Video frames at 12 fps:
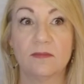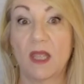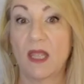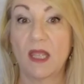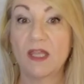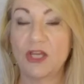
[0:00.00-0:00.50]

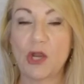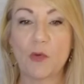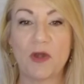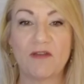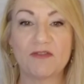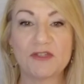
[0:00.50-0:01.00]
and you know
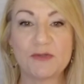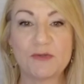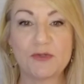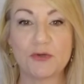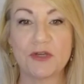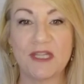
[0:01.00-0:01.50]
whatever
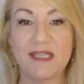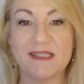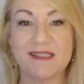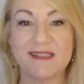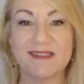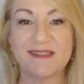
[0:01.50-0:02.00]
suits your
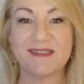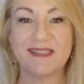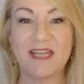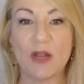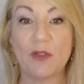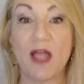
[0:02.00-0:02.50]
needs.
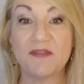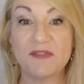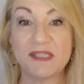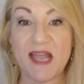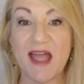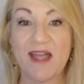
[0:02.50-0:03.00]
You know,
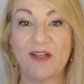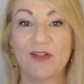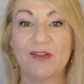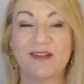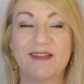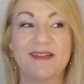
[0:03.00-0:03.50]
lifestyle,